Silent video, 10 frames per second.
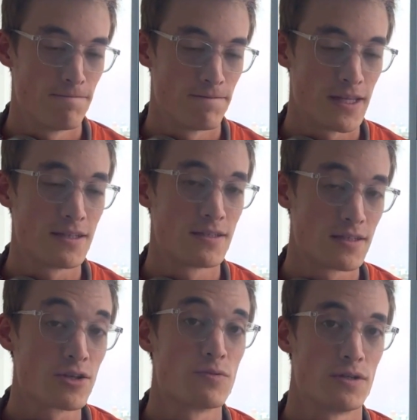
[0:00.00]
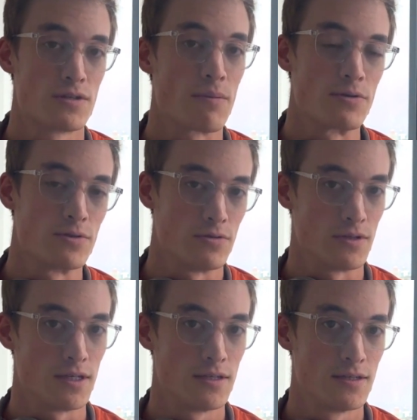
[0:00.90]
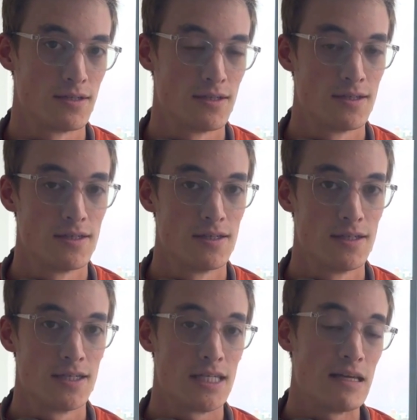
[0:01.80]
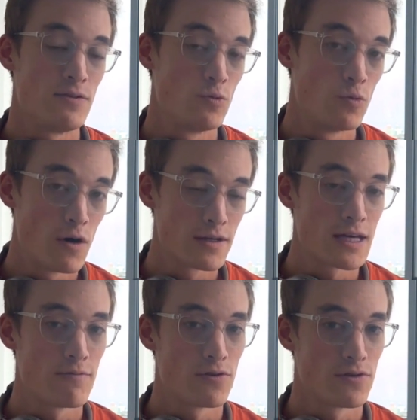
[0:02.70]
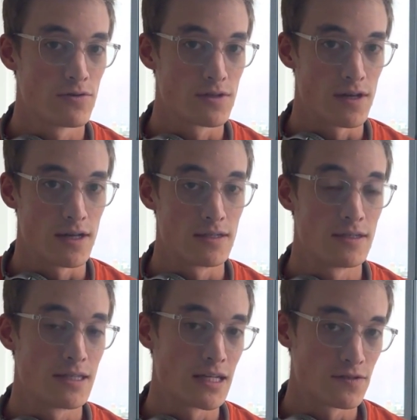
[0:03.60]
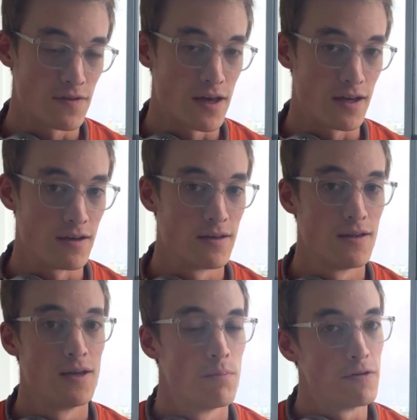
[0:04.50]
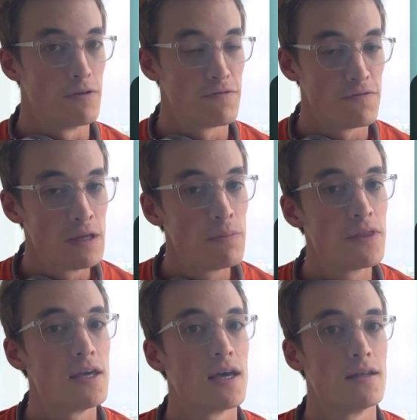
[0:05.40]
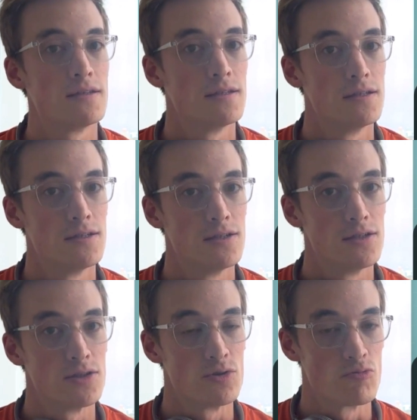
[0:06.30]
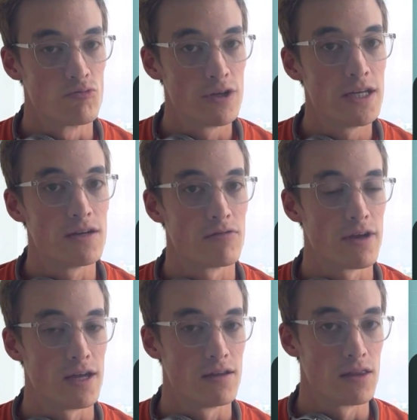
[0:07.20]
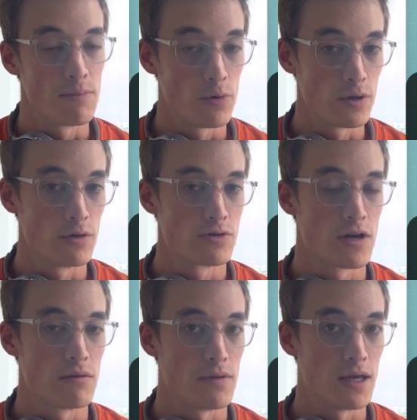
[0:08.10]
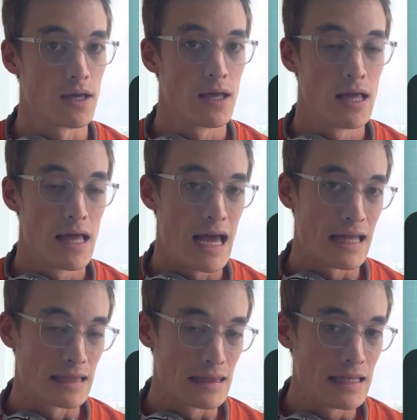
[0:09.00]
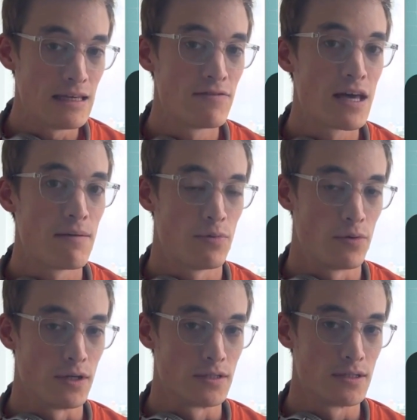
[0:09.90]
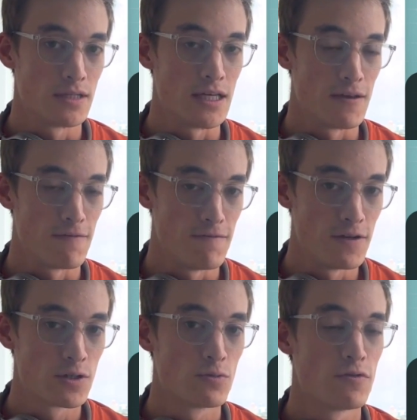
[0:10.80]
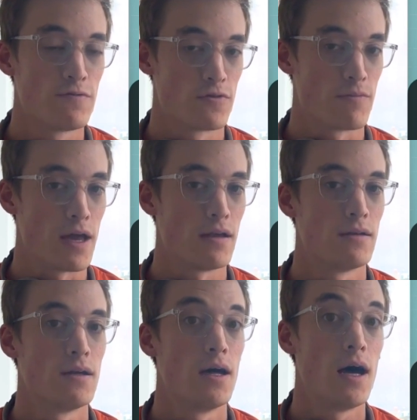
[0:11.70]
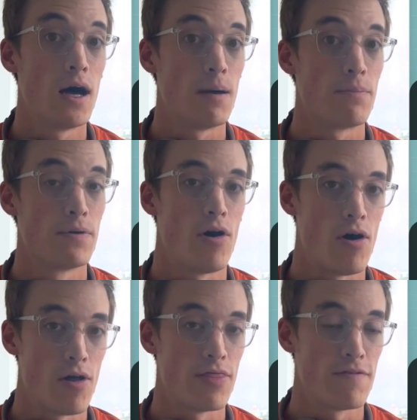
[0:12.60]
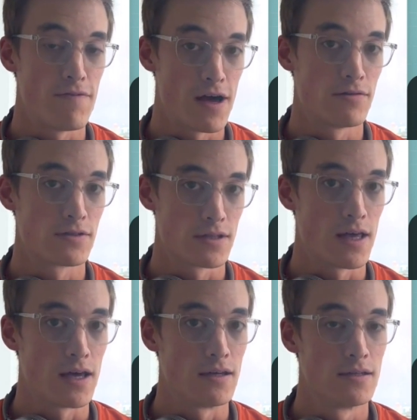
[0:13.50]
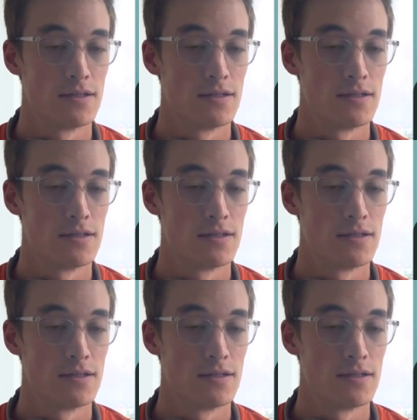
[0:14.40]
That is such a missed opportunity. If you want to have one of those slides, that's fine, but flip at the end to reiterate the point you were trying to make and leave that point in a visual format up on the final slide